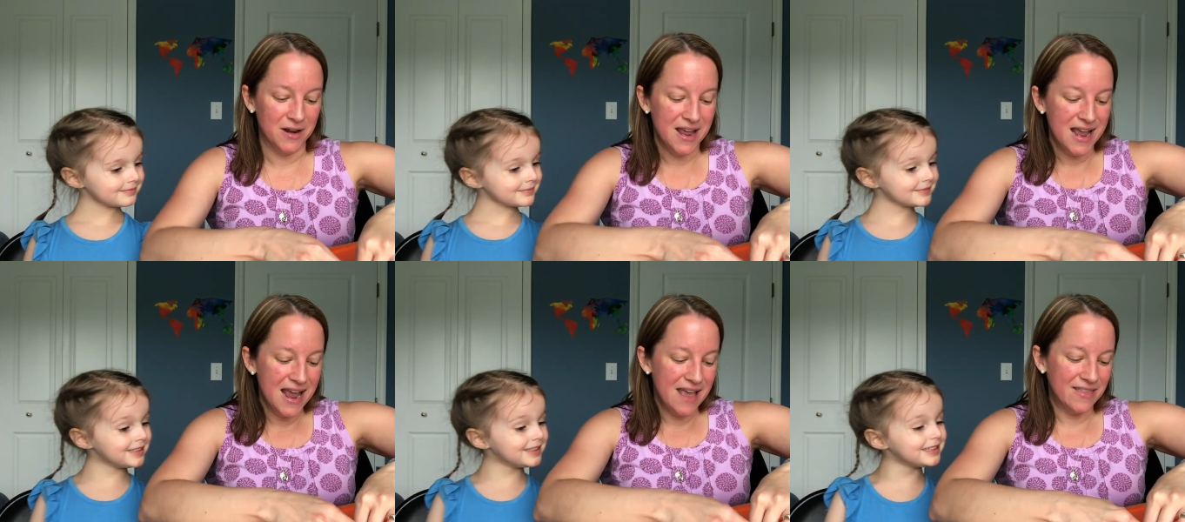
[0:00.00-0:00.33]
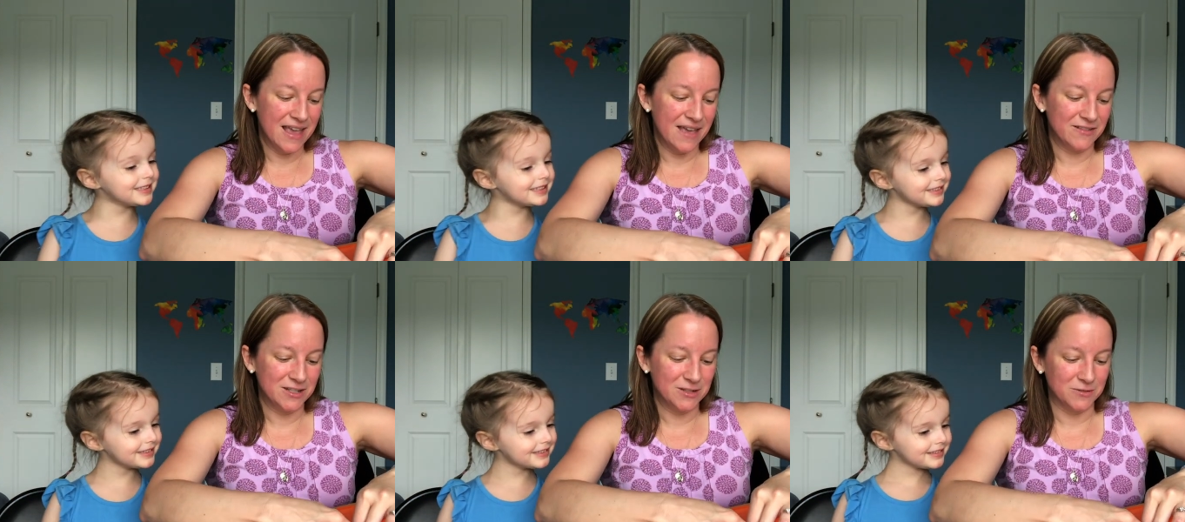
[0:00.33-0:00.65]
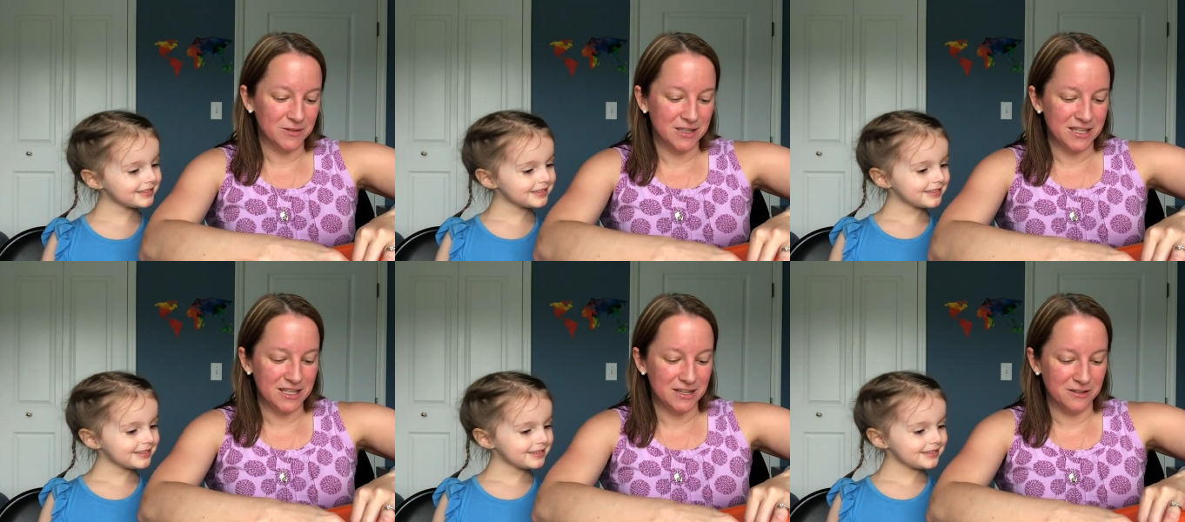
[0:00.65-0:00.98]
Speaker 1: And they have this
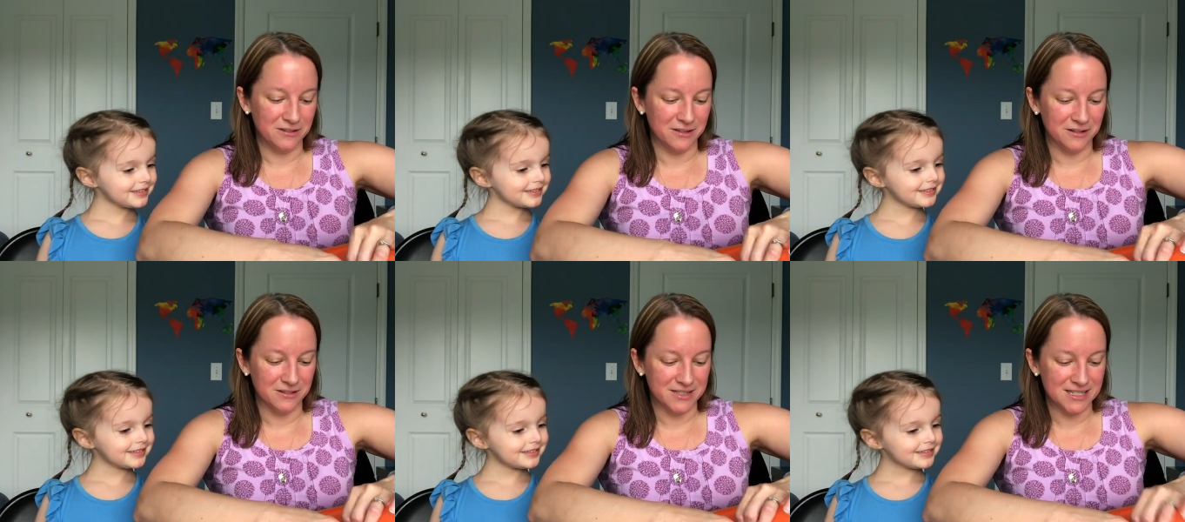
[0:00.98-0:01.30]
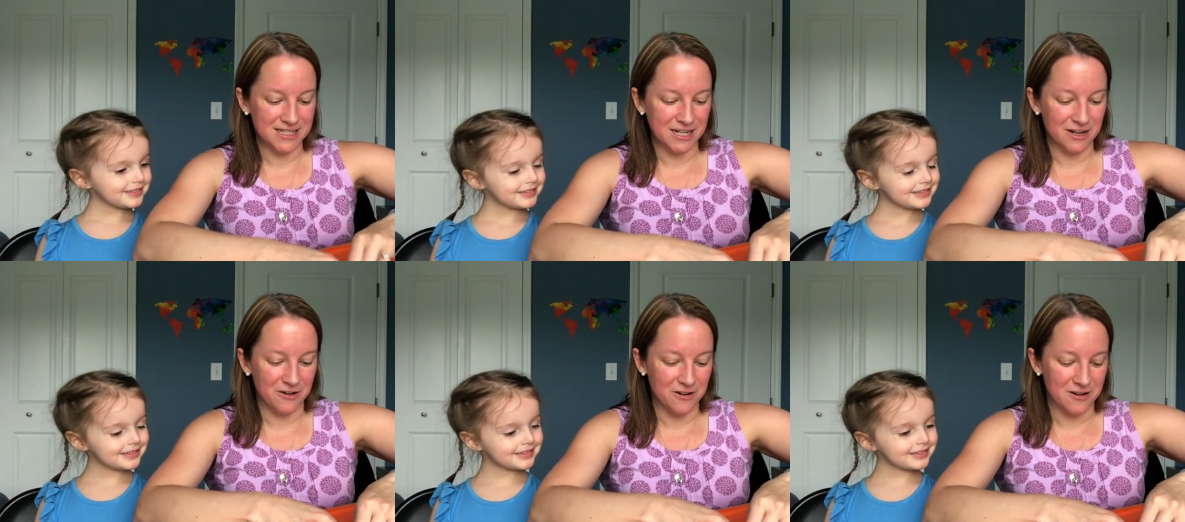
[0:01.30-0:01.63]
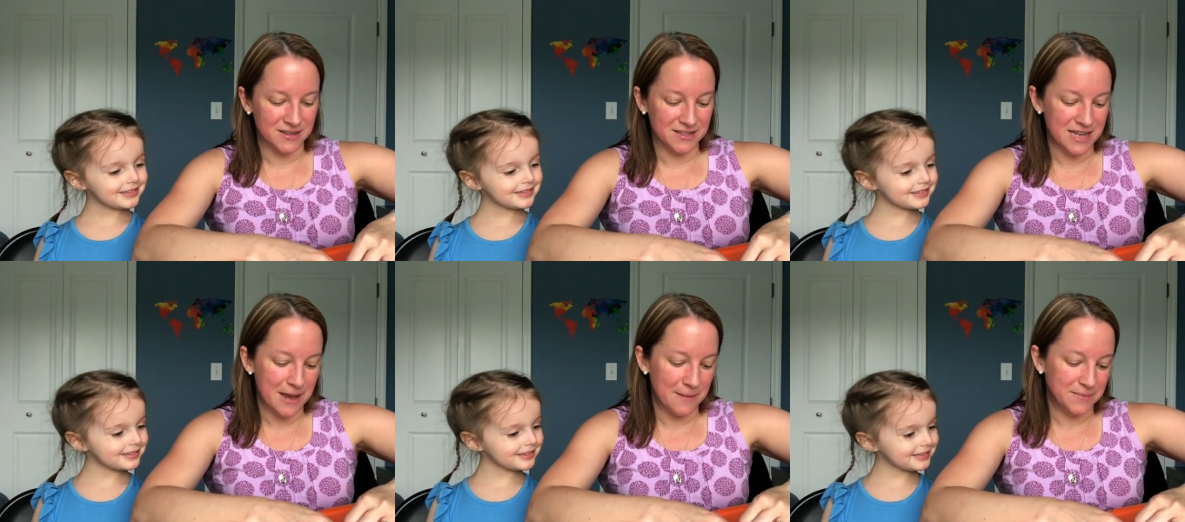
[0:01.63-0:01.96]
really cute little sticker on
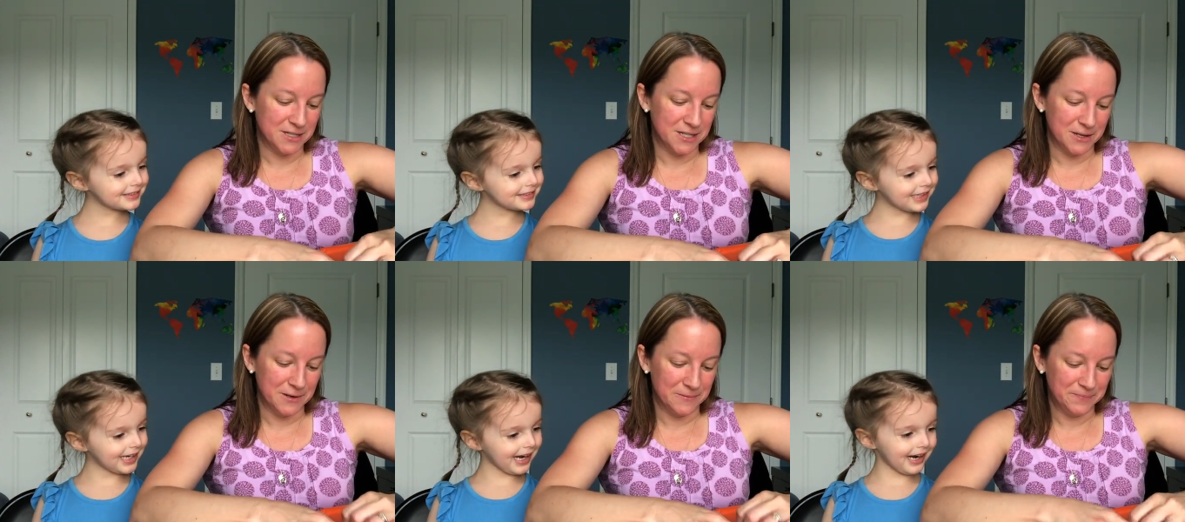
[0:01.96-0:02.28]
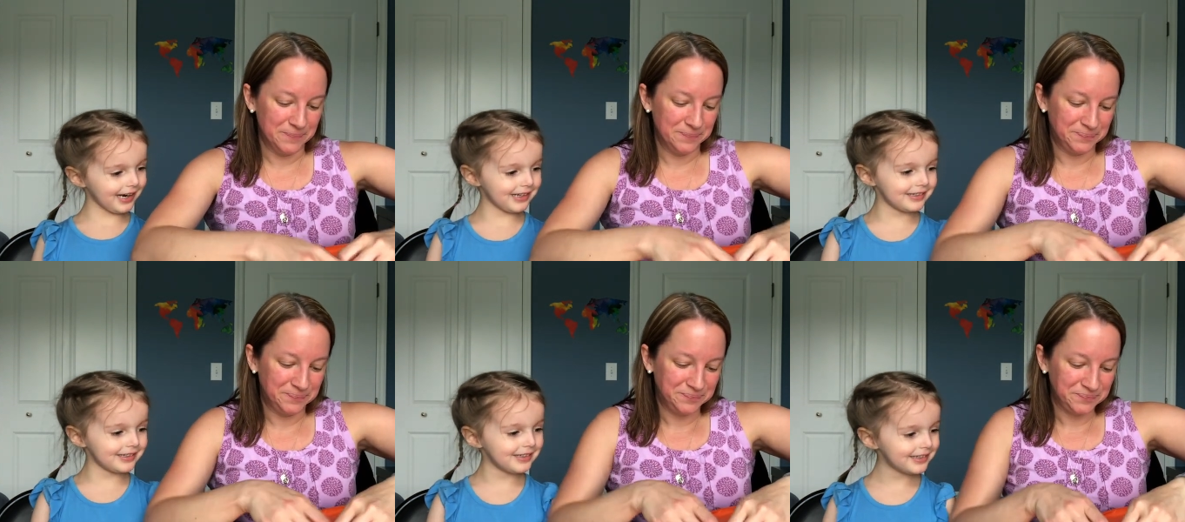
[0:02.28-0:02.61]
top too. Yeah.